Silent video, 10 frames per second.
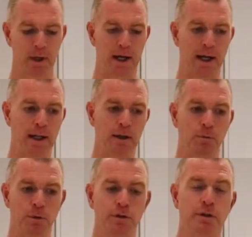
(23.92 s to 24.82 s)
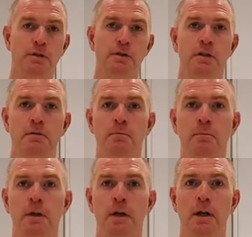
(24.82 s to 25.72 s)
and then we'll do some
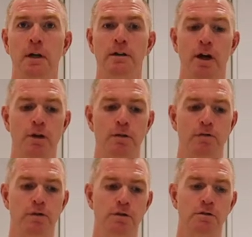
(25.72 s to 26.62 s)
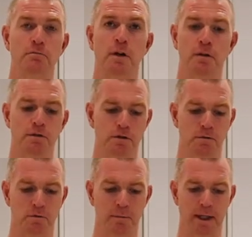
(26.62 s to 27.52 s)
dough for some rolls
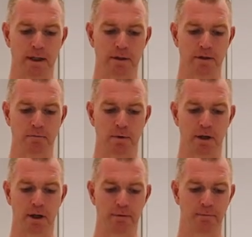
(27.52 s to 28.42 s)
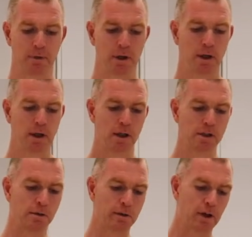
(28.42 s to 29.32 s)
that we'll make tomorrow.
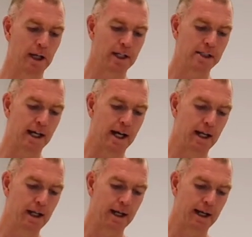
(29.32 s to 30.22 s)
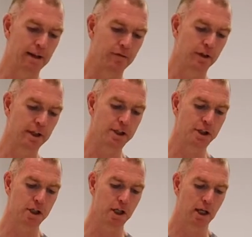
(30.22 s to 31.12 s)
So we've got our starter out of the
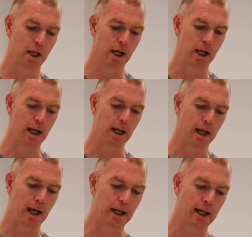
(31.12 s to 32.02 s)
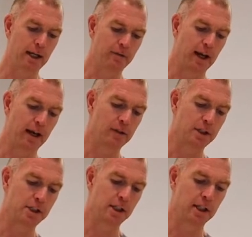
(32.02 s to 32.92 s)
fridge. Again, if you haven't
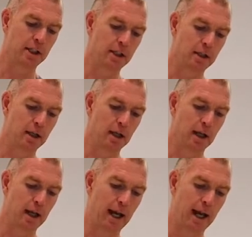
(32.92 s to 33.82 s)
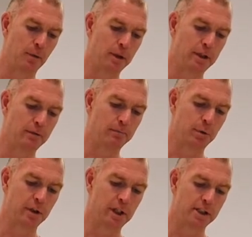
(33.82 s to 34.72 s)
seen how we
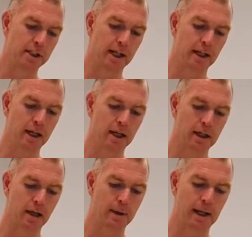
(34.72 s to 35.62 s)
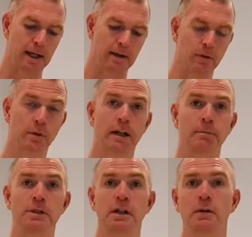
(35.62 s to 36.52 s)
put this together, go back and have a look at
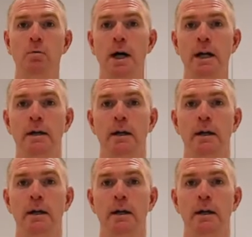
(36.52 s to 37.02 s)
episode one